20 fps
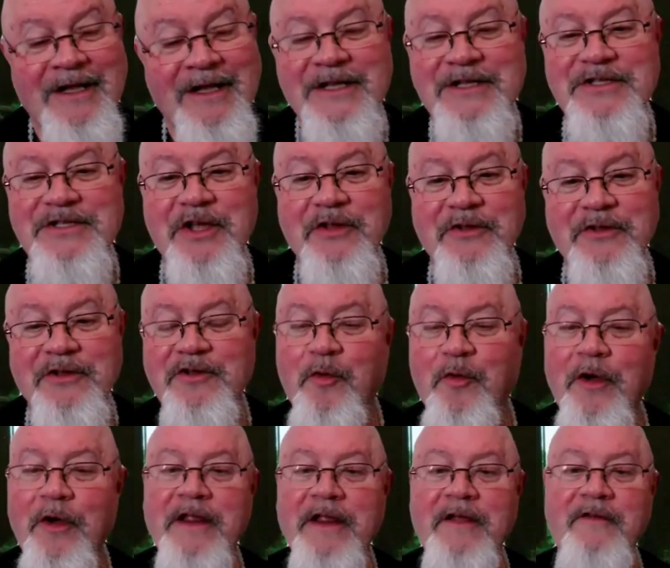So the
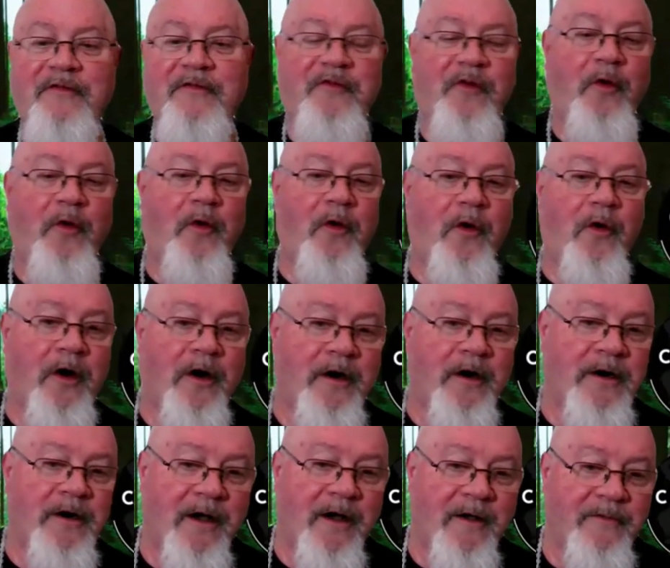
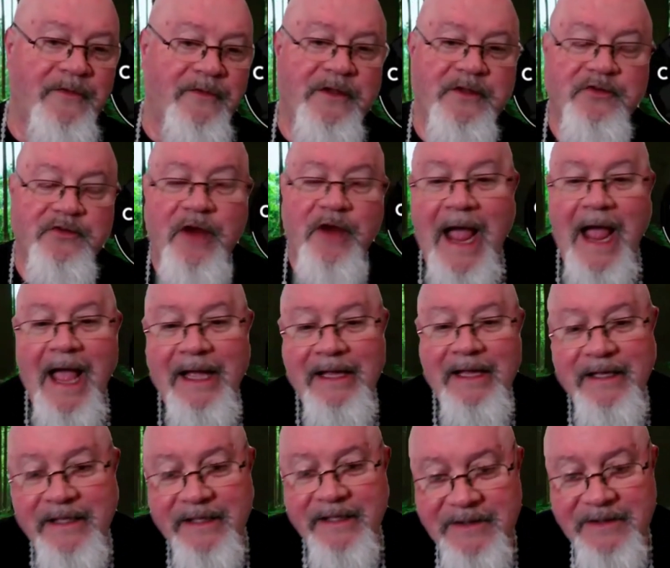24 of the
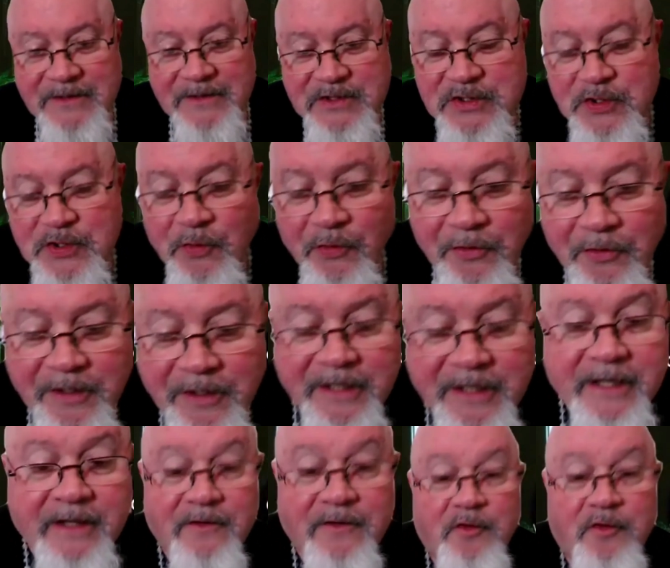dragon soaring
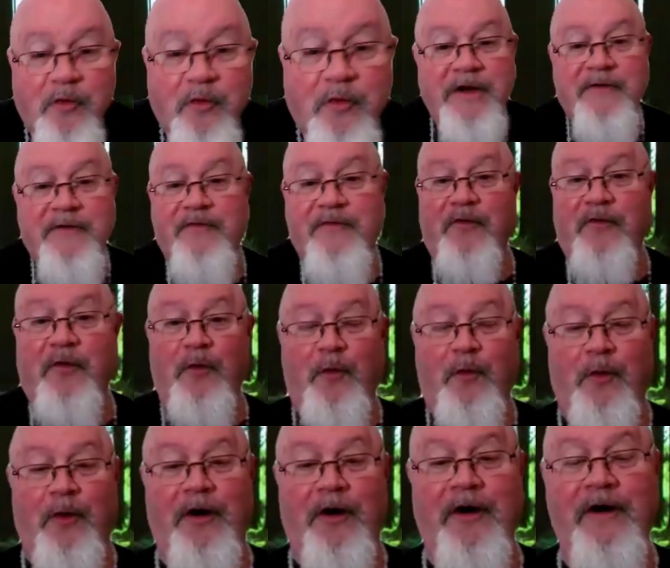in
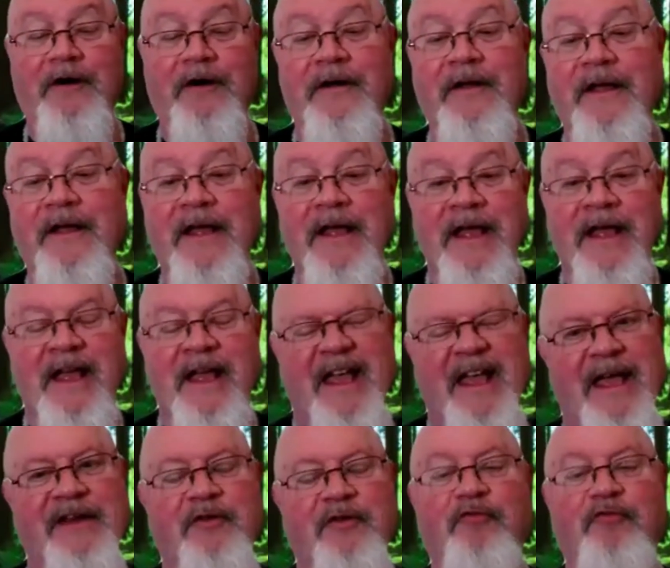24
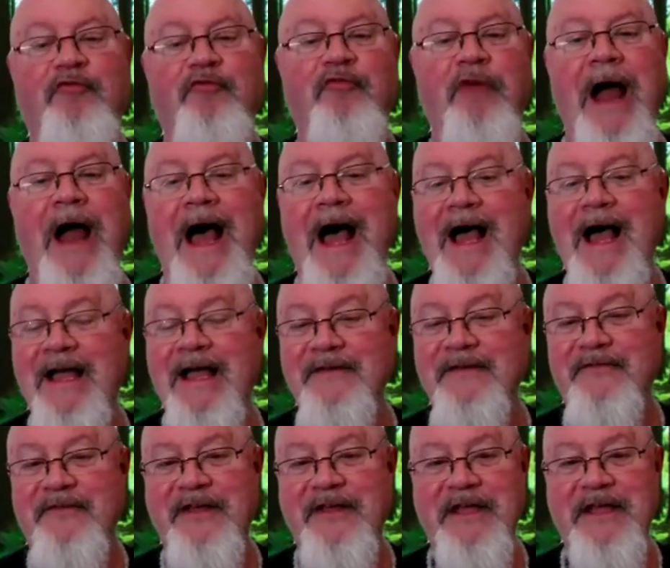and
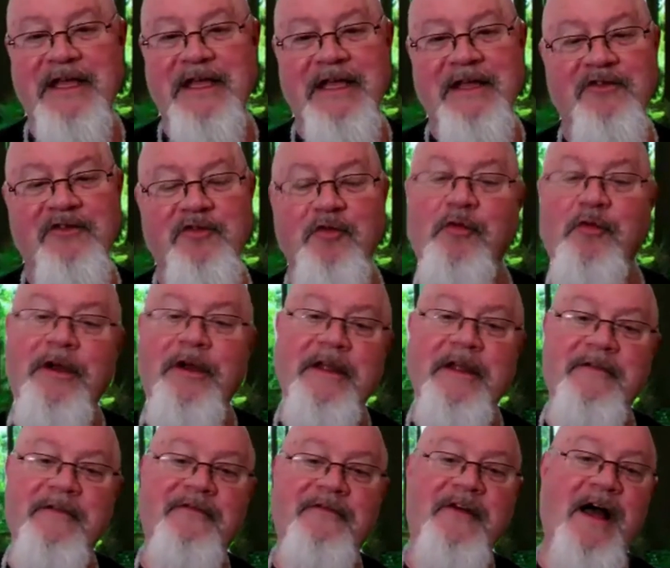arriving in
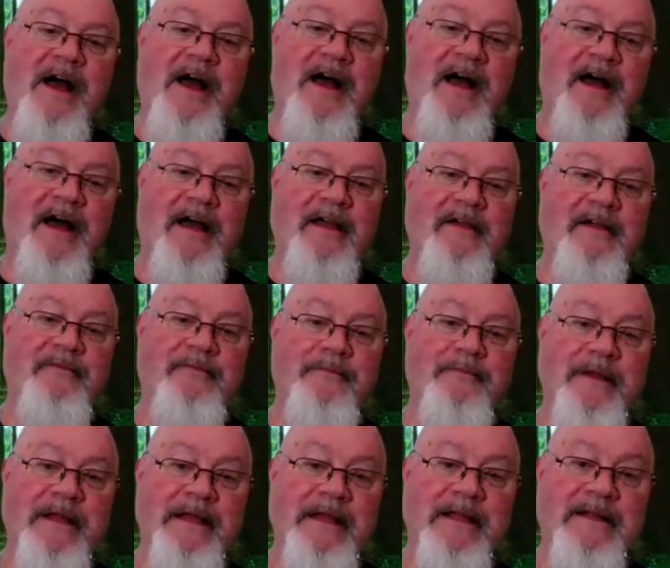25
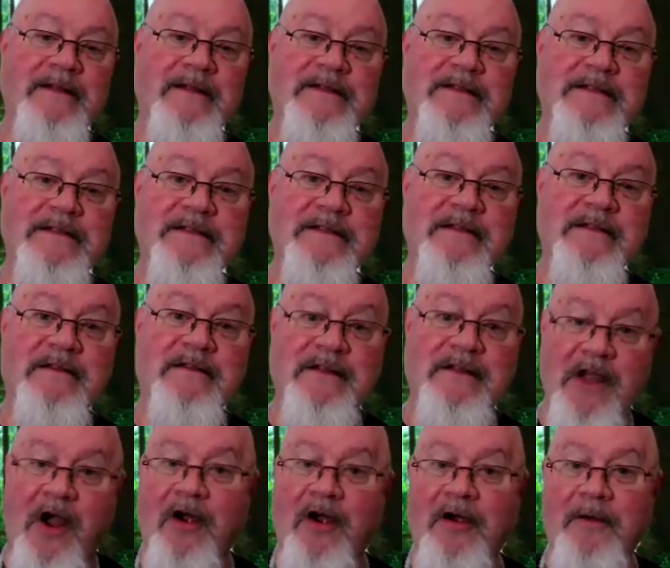means
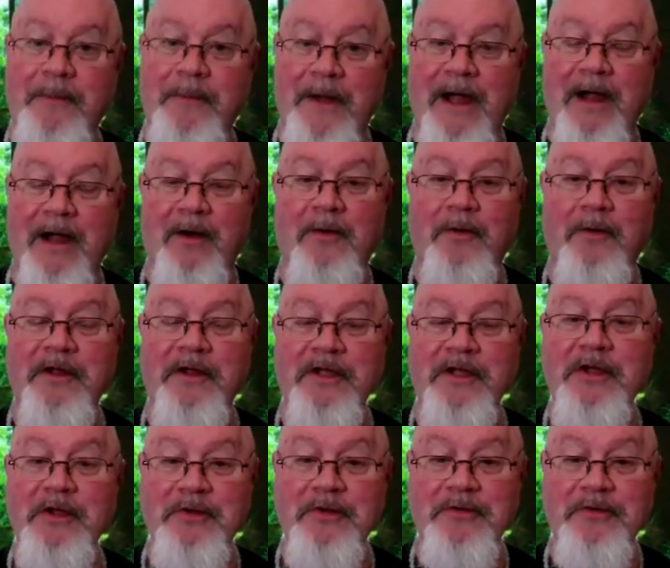Dharpower
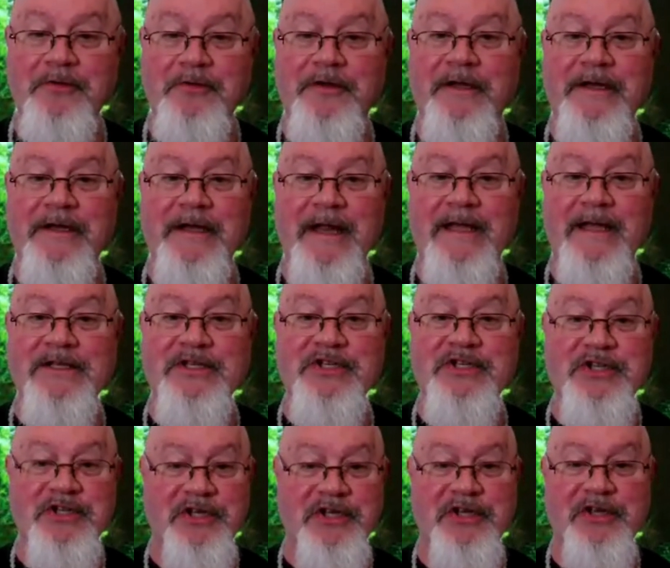Yuga
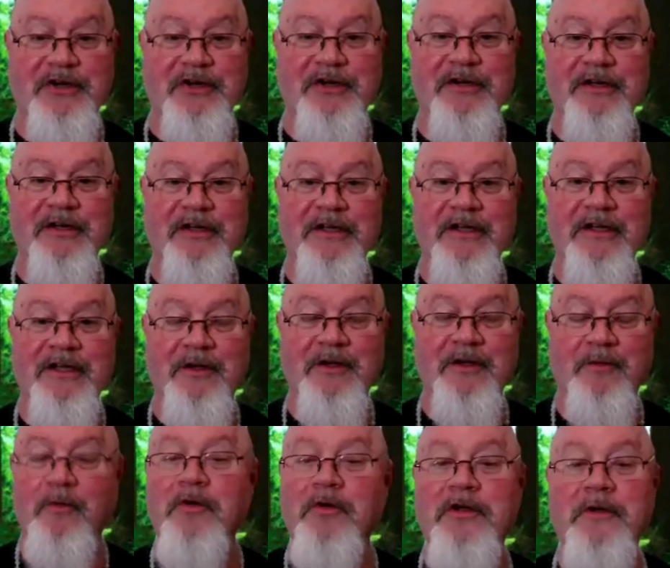next year
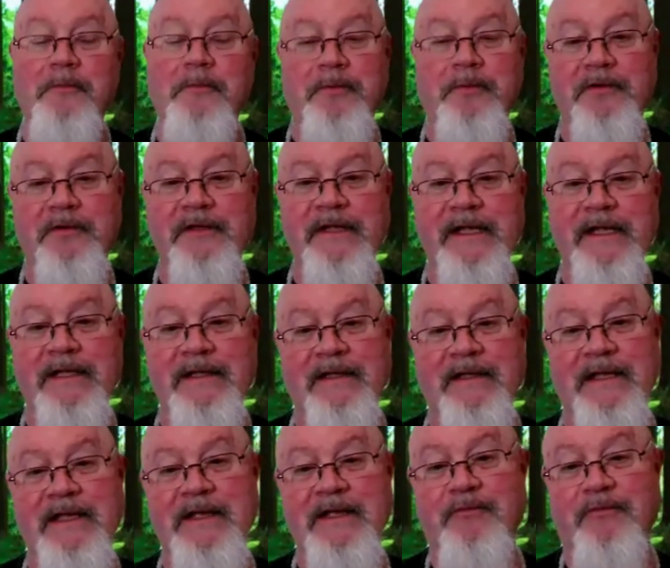will
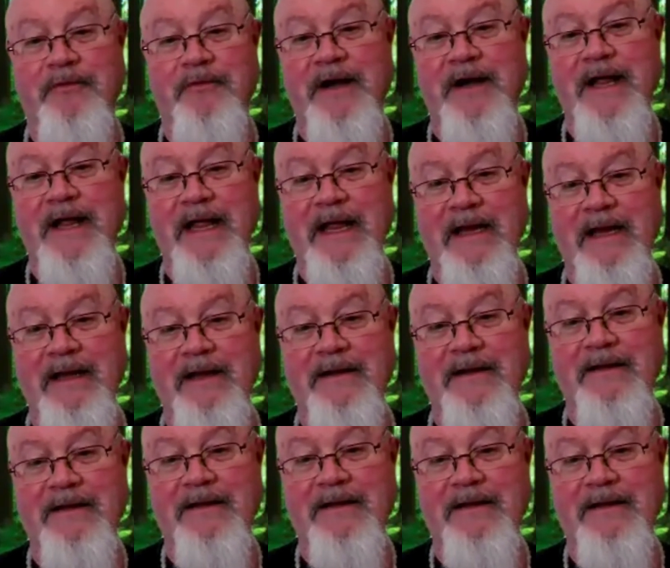completely reign.